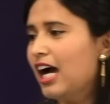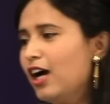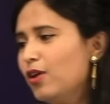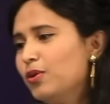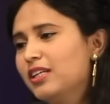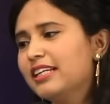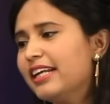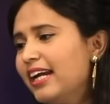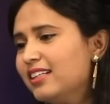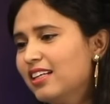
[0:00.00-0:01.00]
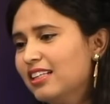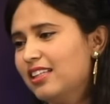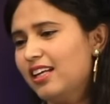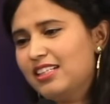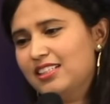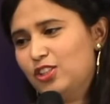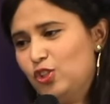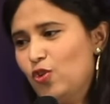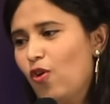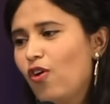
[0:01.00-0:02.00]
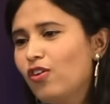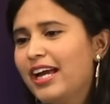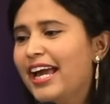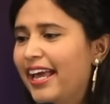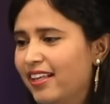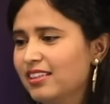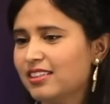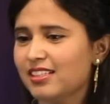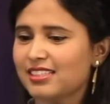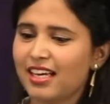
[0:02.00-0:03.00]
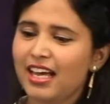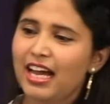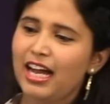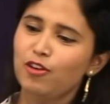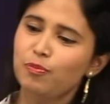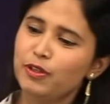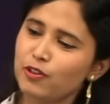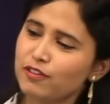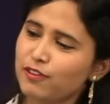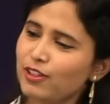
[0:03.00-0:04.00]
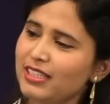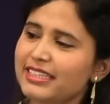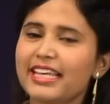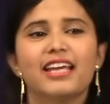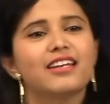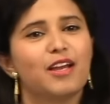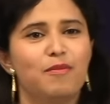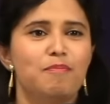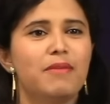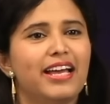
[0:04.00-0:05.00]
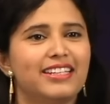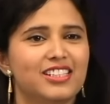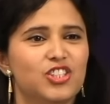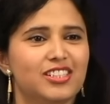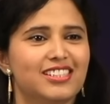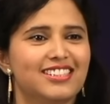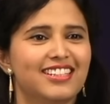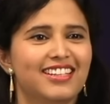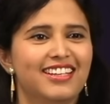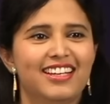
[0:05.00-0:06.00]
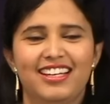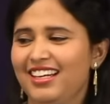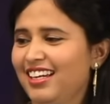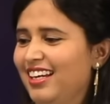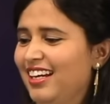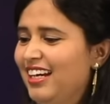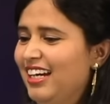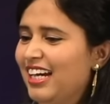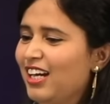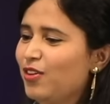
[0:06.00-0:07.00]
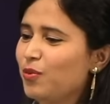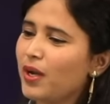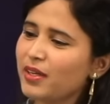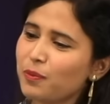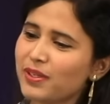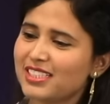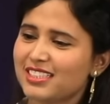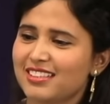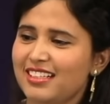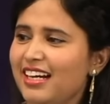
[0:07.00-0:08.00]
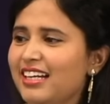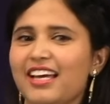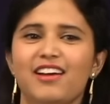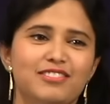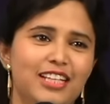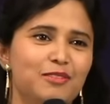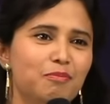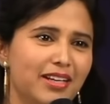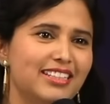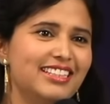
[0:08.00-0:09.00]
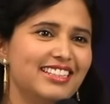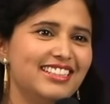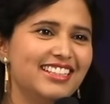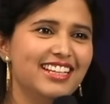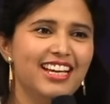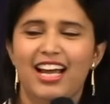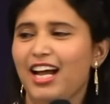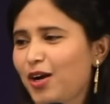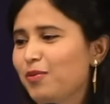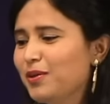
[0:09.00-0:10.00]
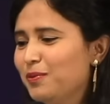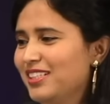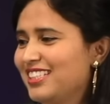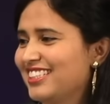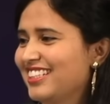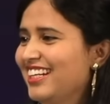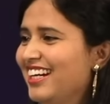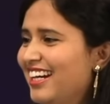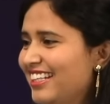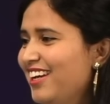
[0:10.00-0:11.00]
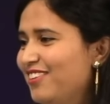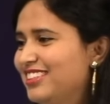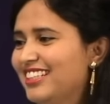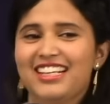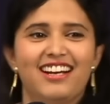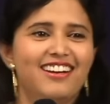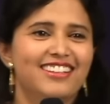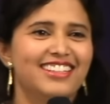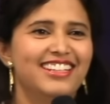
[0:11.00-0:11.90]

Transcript: how great that strong health is, how beautiful their marriage is, how I wish I have that money, how I wish I have that car,